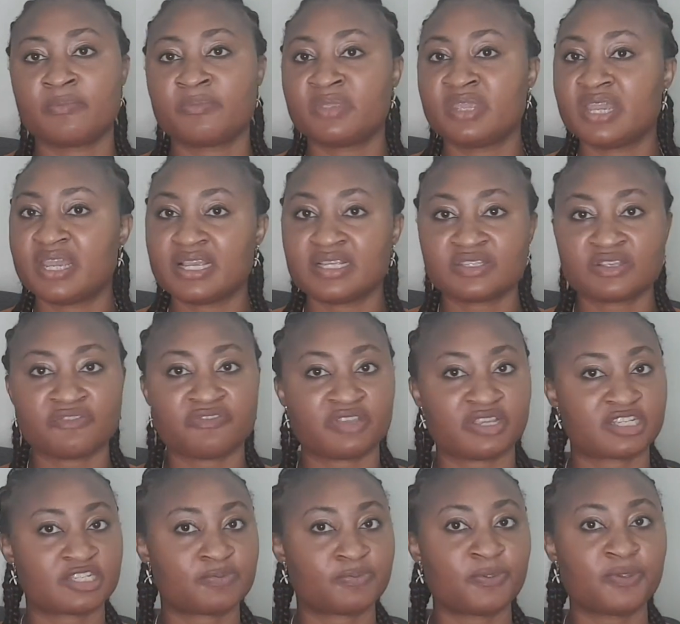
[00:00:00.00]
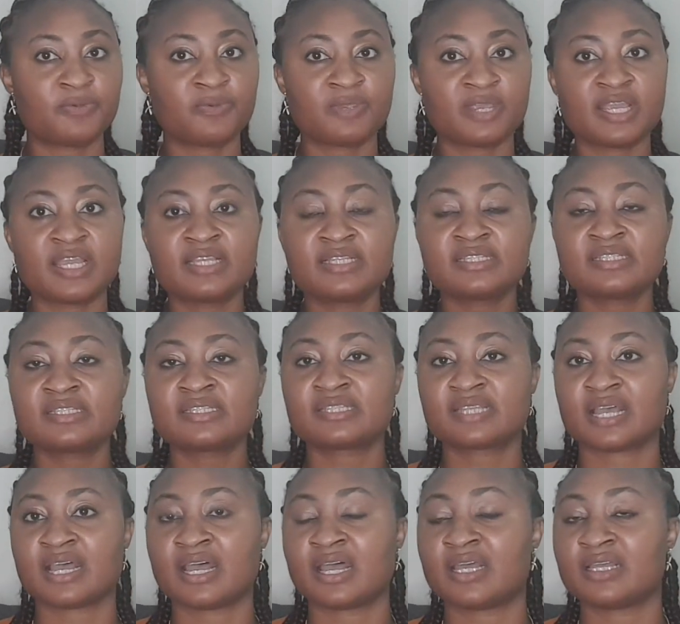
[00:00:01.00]
years of experience,
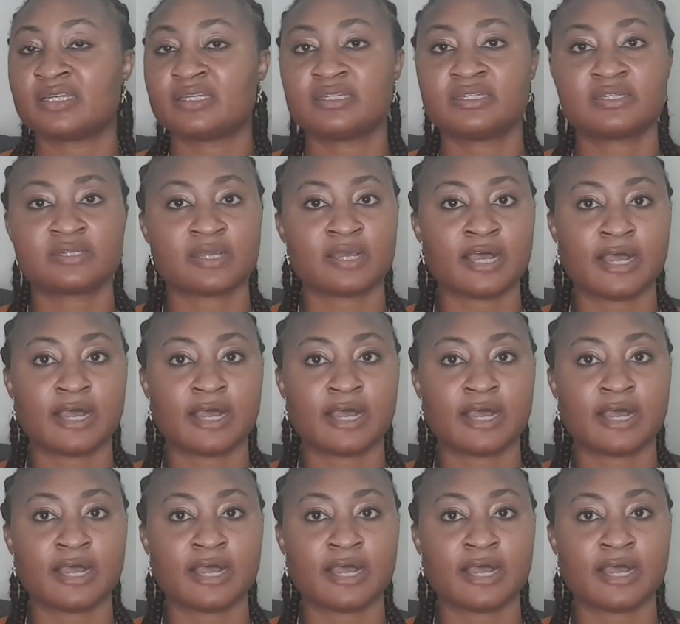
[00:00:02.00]
and